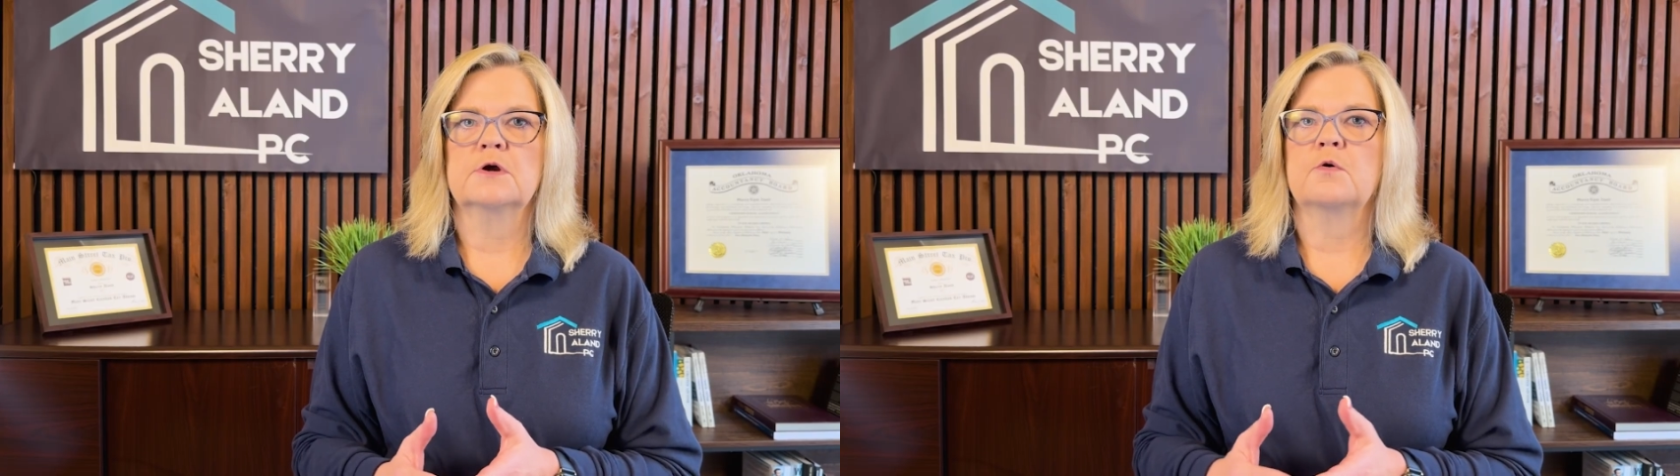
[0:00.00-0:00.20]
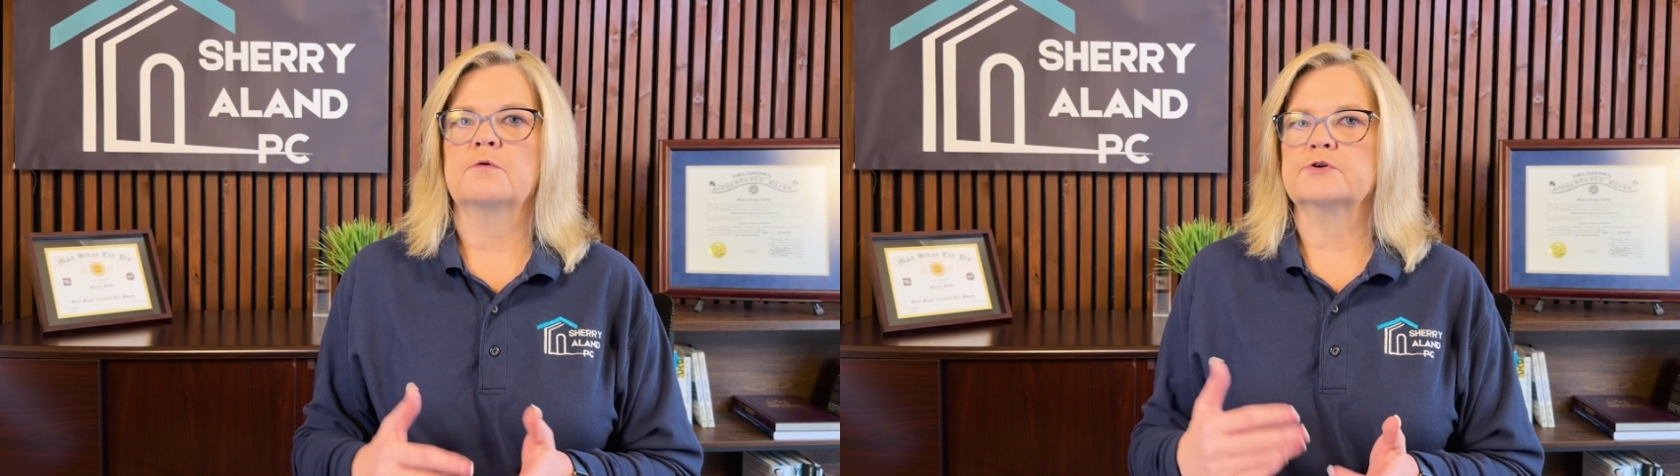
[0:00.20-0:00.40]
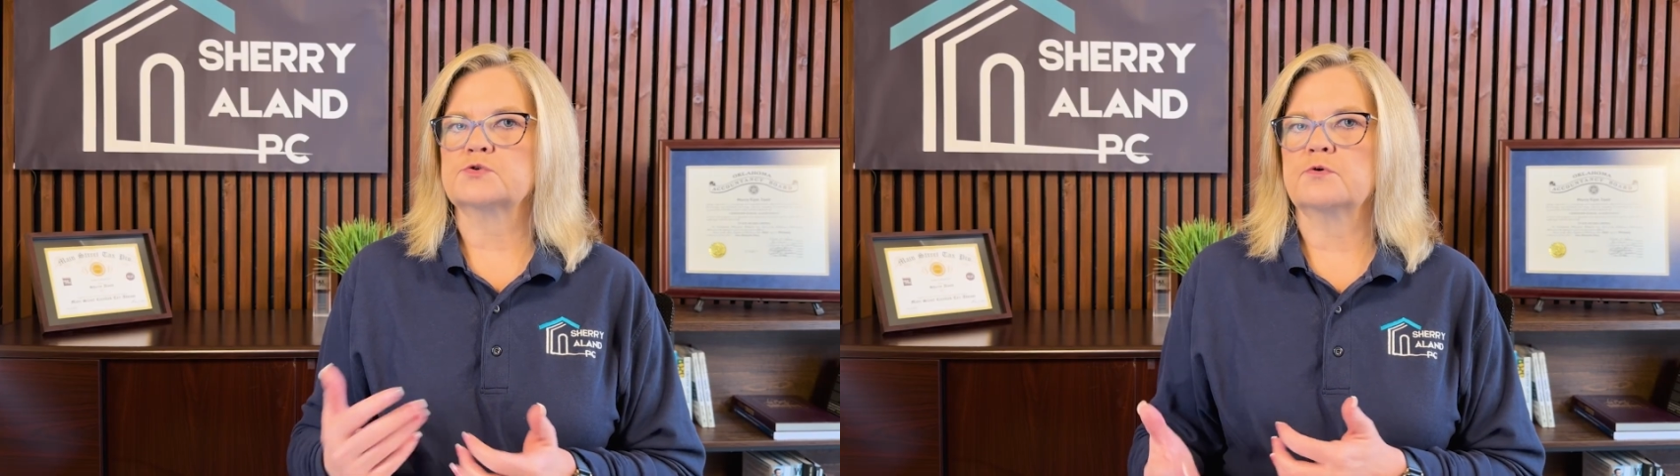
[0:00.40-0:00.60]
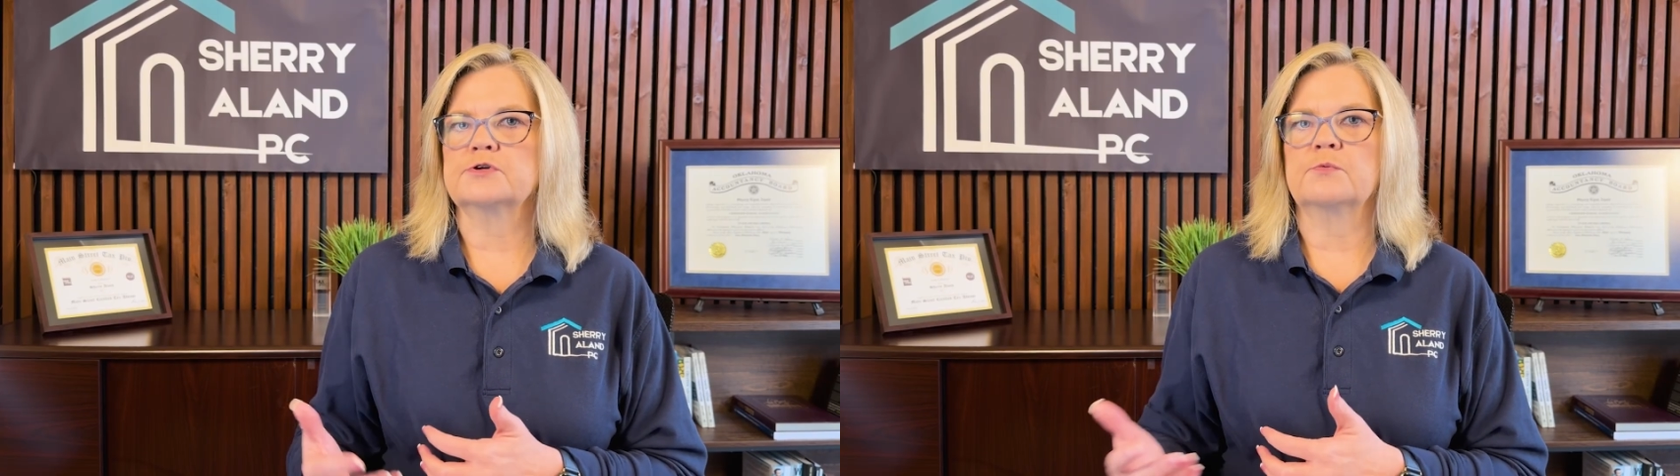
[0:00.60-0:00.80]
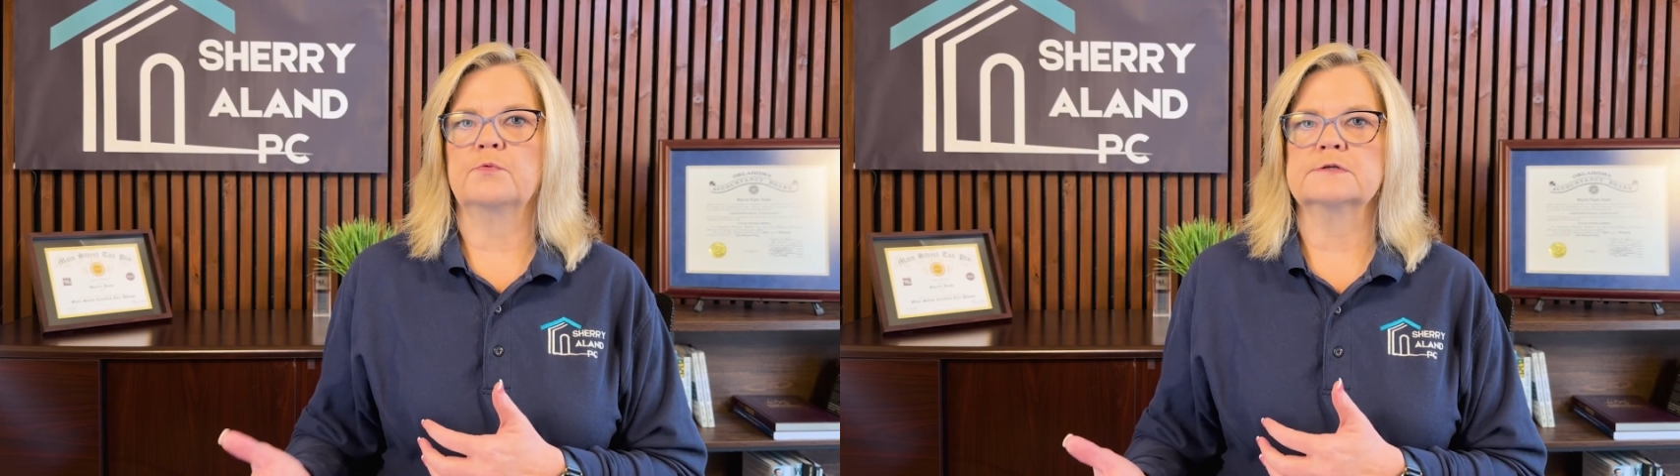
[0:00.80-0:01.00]
or the
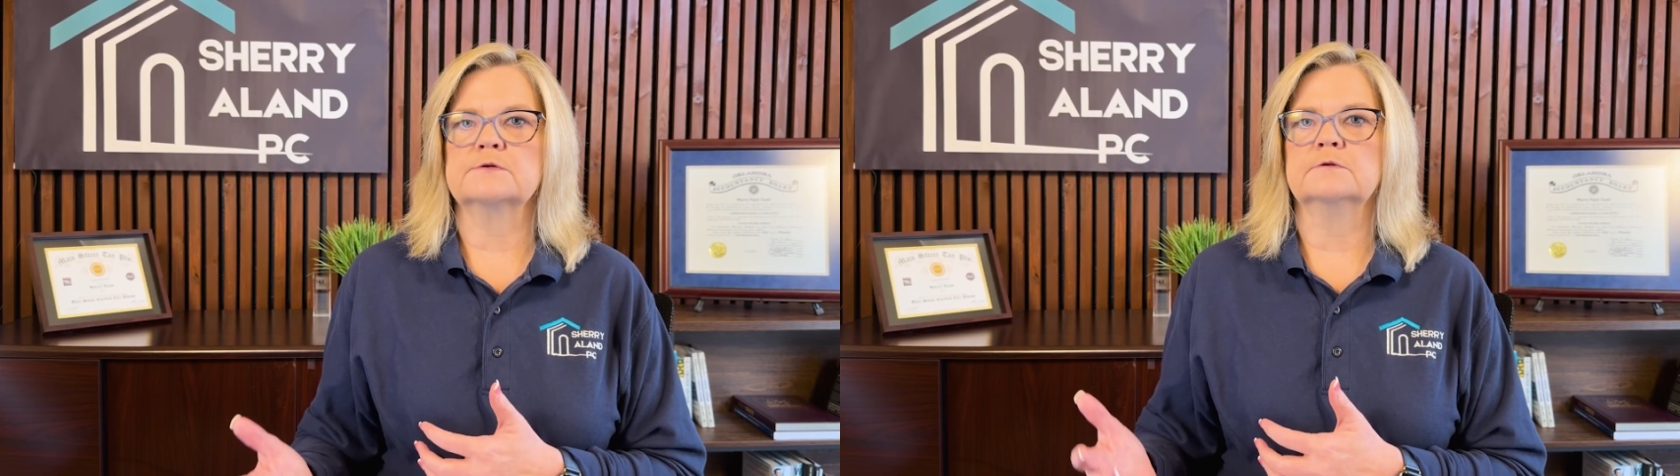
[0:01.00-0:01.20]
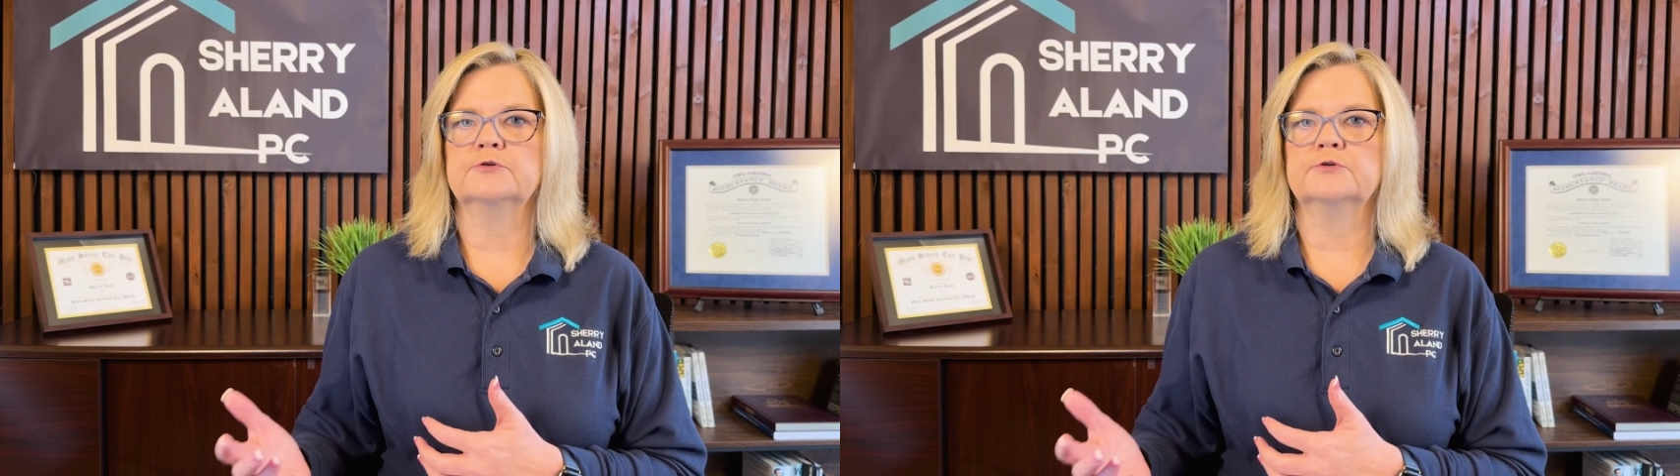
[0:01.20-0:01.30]
short-term rental